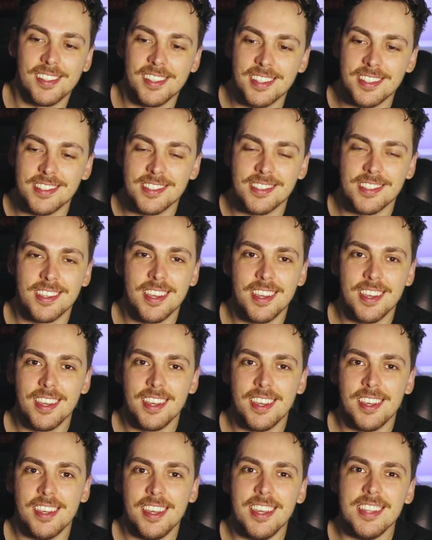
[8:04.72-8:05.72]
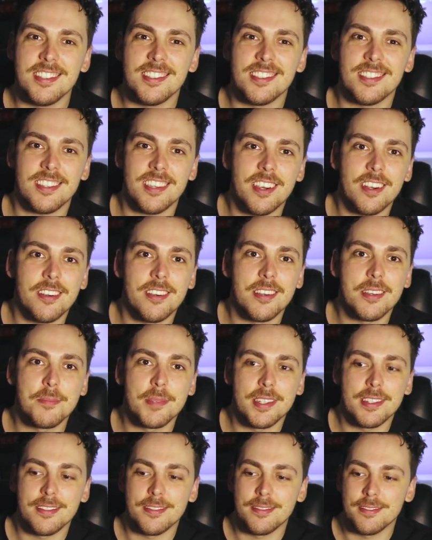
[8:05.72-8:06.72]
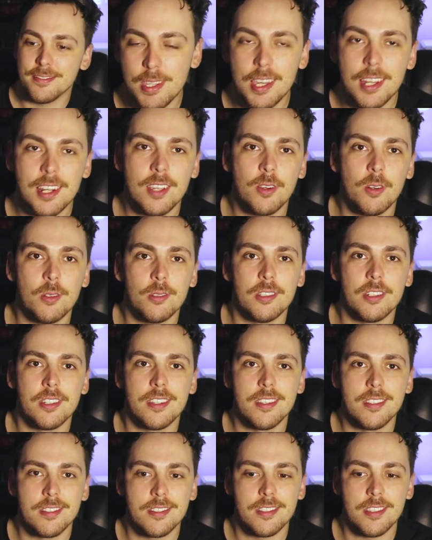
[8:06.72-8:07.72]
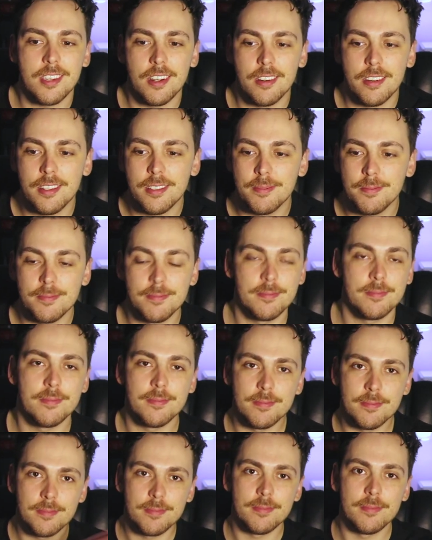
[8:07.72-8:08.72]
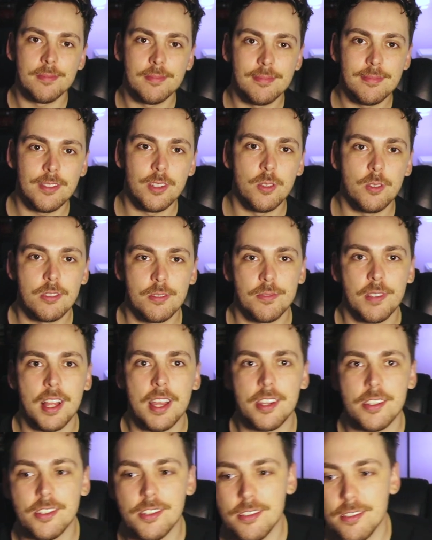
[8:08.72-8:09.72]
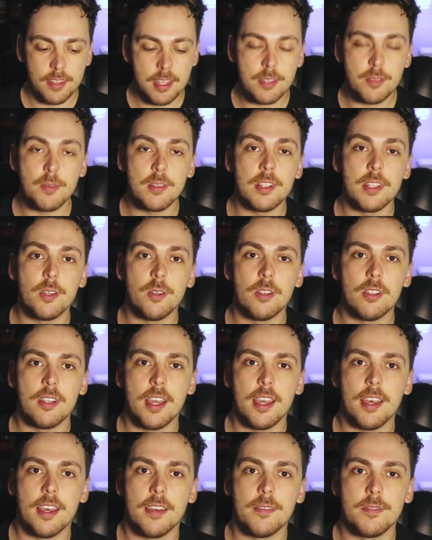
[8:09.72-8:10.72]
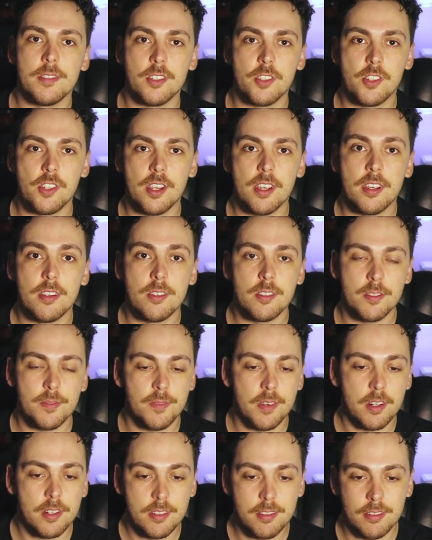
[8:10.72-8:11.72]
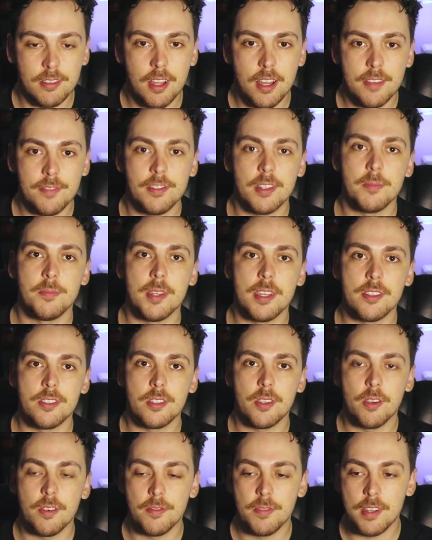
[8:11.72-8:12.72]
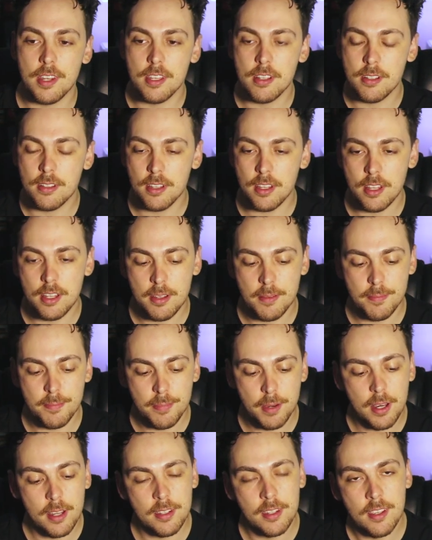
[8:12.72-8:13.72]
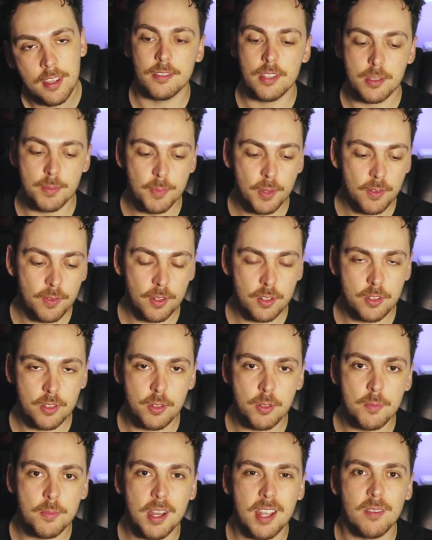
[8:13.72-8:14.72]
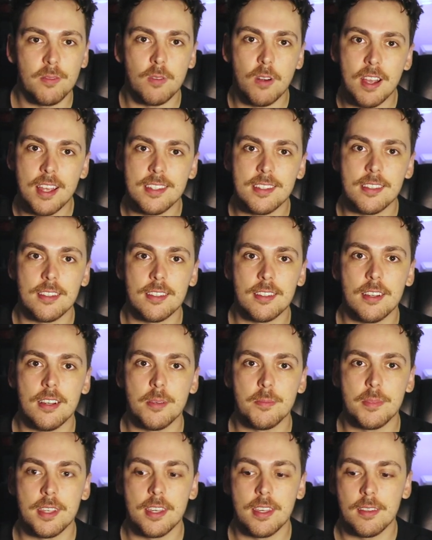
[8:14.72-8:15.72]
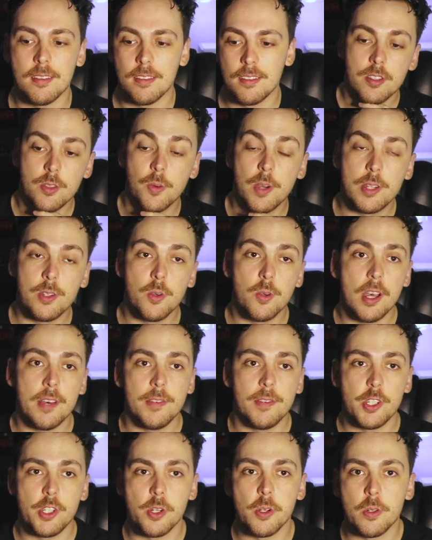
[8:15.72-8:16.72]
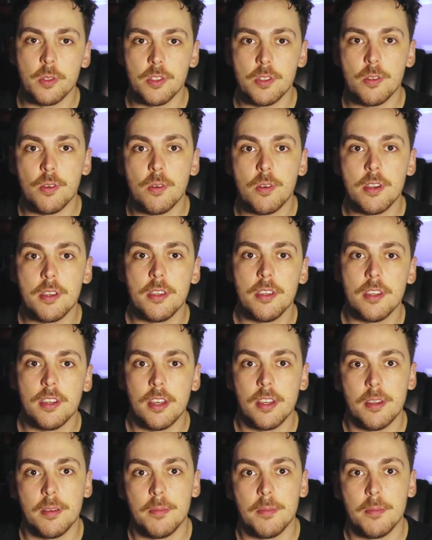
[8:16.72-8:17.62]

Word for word: it's scary, man. Getting older is scary. Newsflash. That's really all I have to share as far as life updates go for now, but let's move on to my writing update. So I do have a short story